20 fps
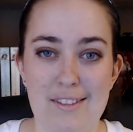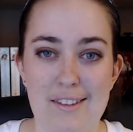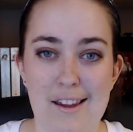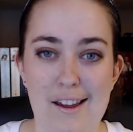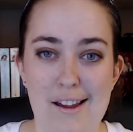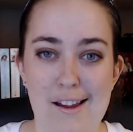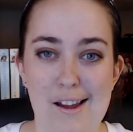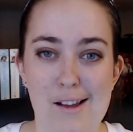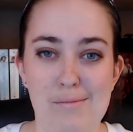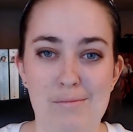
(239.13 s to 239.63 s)

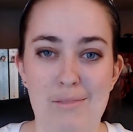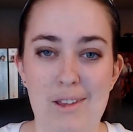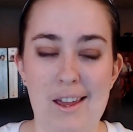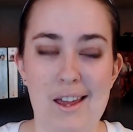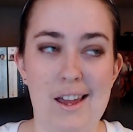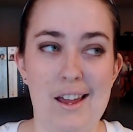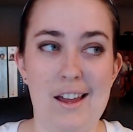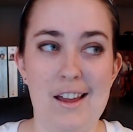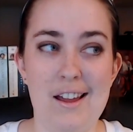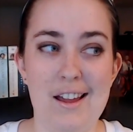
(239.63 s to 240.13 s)
Um,
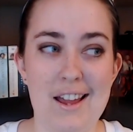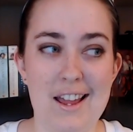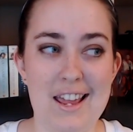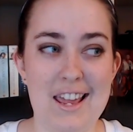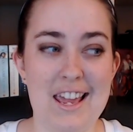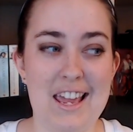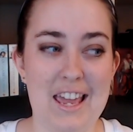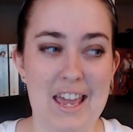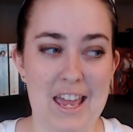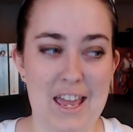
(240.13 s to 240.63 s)

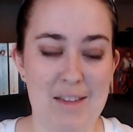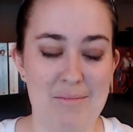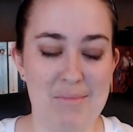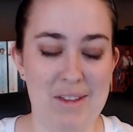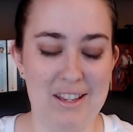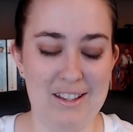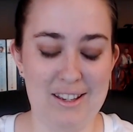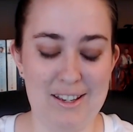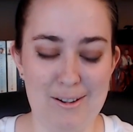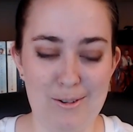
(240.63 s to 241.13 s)
I am
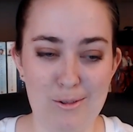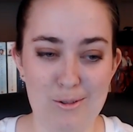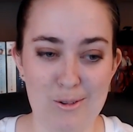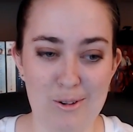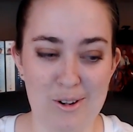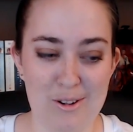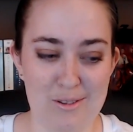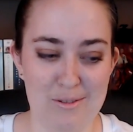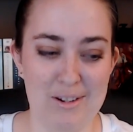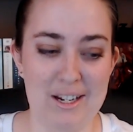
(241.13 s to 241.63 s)
a huge
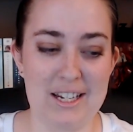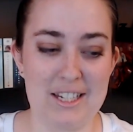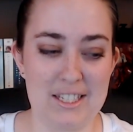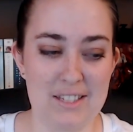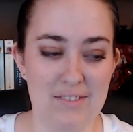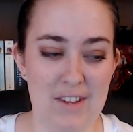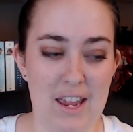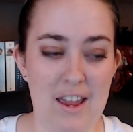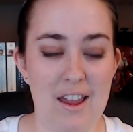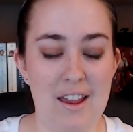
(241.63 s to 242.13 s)
Lord of the Rings
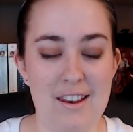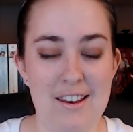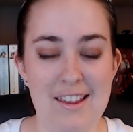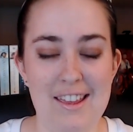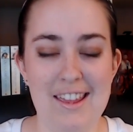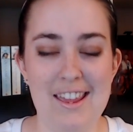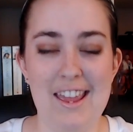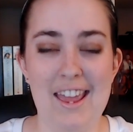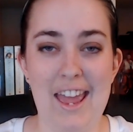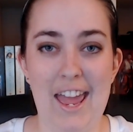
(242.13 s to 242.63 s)
fan,
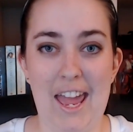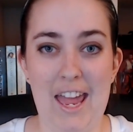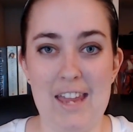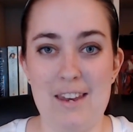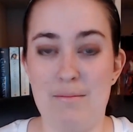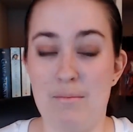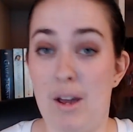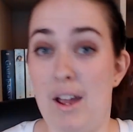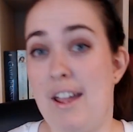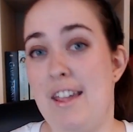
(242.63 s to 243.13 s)

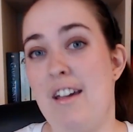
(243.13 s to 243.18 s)
and my